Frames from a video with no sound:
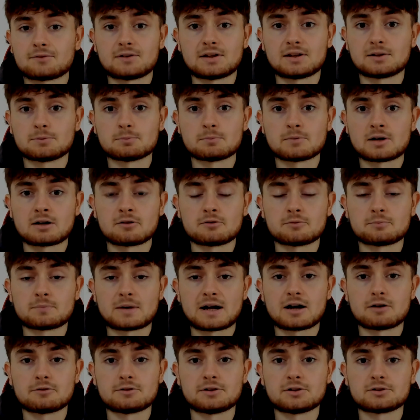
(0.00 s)
this amount of
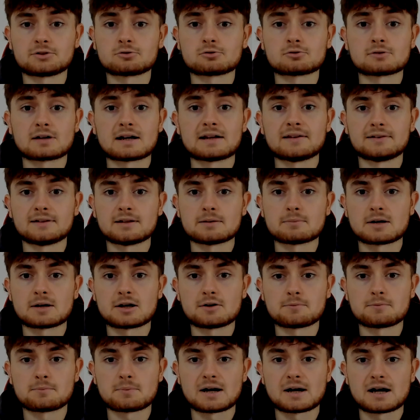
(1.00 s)
power, this crazy
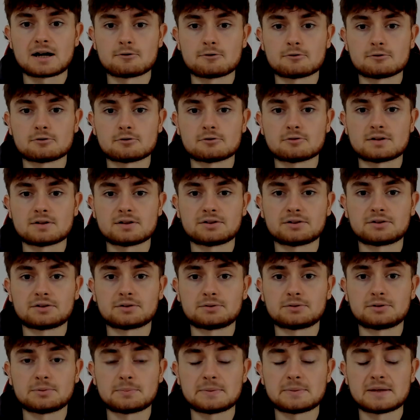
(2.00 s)
amount of power, and
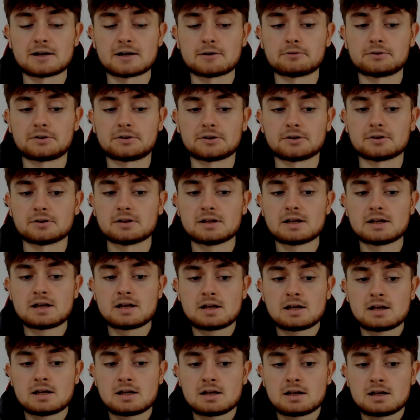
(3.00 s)
to be able to
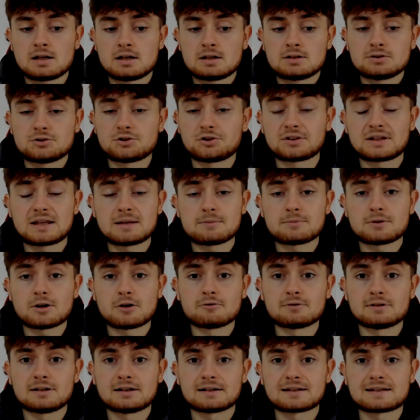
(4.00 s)
just keep
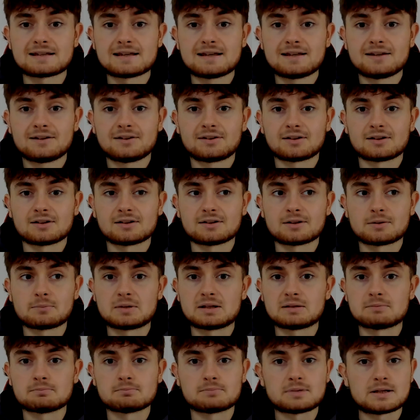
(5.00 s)
going like he is. And I
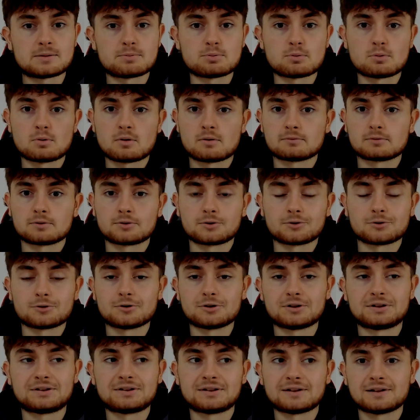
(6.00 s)
mean, people have
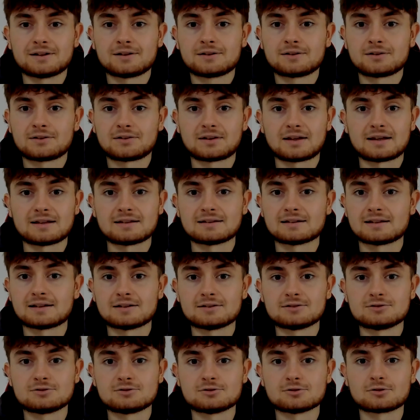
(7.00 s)
resorted to saying
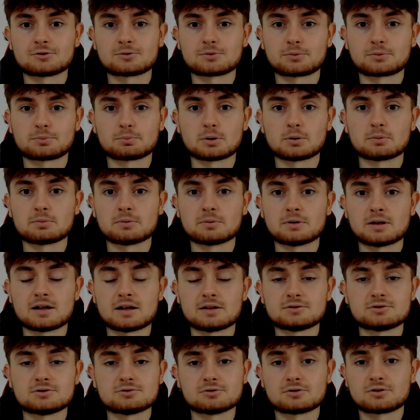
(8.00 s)
that
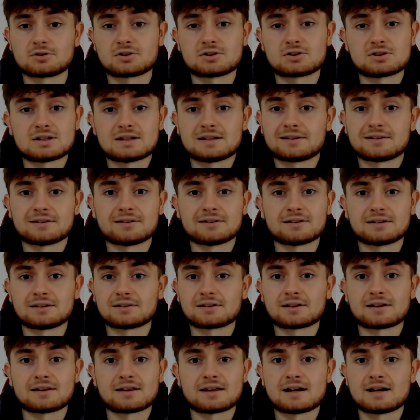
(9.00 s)
drugs, cheats, and
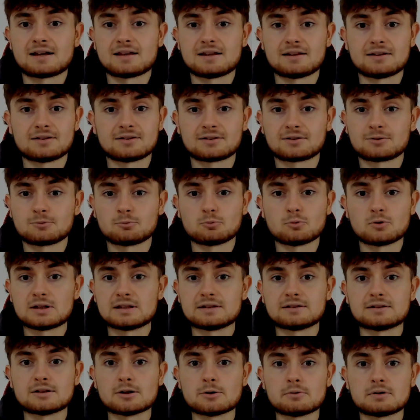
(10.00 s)
things like that is what
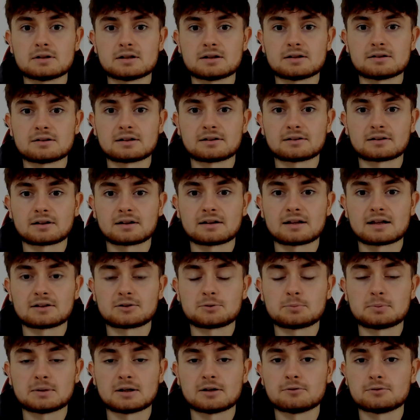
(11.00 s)
he's doing, and things like that,
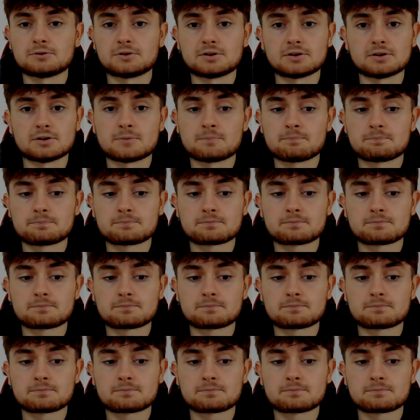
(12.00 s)
to be able to